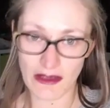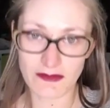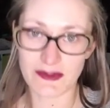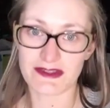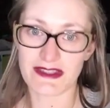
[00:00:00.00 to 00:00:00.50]

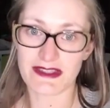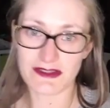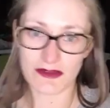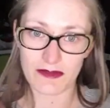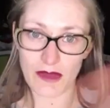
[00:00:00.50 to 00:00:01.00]
because that's got
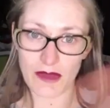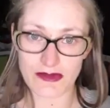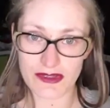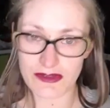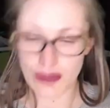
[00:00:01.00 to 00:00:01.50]
the most
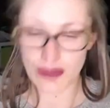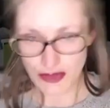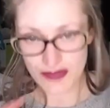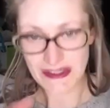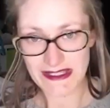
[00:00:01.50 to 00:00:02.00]

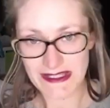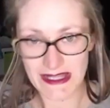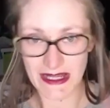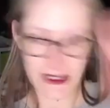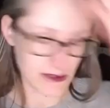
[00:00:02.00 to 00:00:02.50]
nutrients in
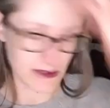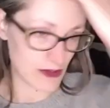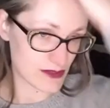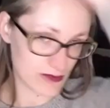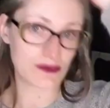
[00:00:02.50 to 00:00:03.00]
it, the most
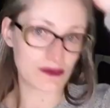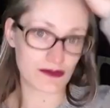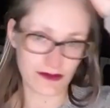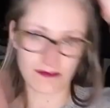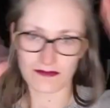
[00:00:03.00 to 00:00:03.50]
minerals
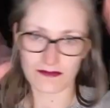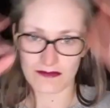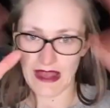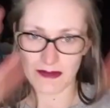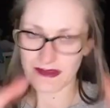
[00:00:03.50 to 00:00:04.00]
and
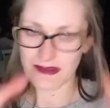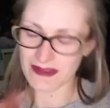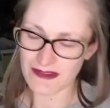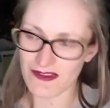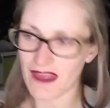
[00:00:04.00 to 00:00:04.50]
elements and things
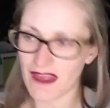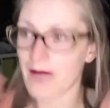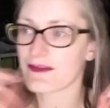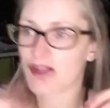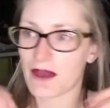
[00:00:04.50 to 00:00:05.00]
like that.
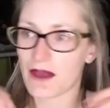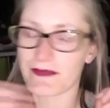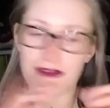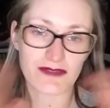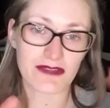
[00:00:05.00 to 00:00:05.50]
So it's
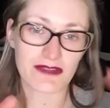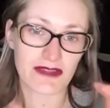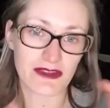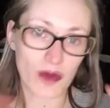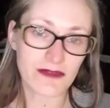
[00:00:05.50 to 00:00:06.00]
really, really
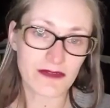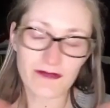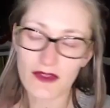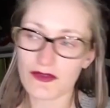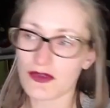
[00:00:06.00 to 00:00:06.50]
good
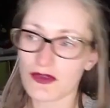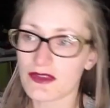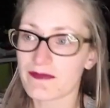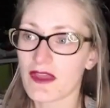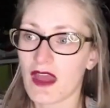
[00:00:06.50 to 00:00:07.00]
for them.
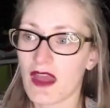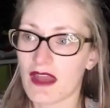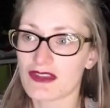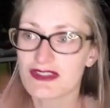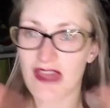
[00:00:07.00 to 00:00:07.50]
And I
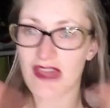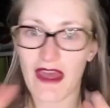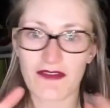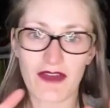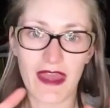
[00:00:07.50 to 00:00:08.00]
just have
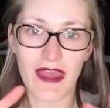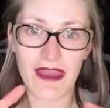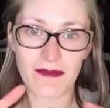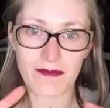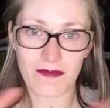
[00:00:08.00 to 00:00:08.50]
an
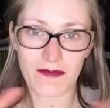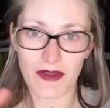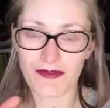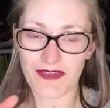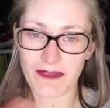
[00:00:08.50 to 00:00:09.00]
old
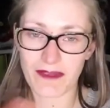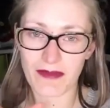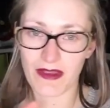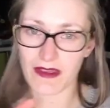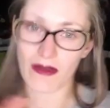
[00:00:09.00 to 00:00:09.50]
feed
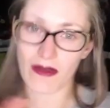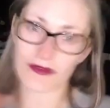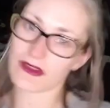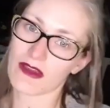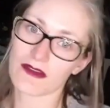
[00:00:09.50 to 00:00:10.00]
bucket on the
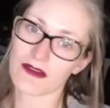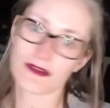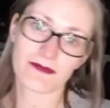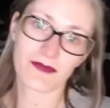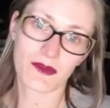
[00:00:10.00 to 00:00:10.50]
yard
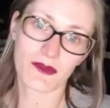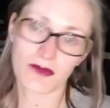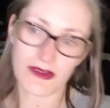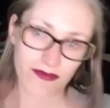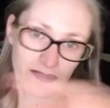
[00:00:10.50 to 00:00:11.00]

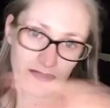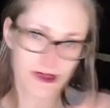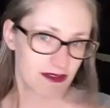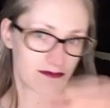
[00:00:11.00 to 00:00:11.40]
with this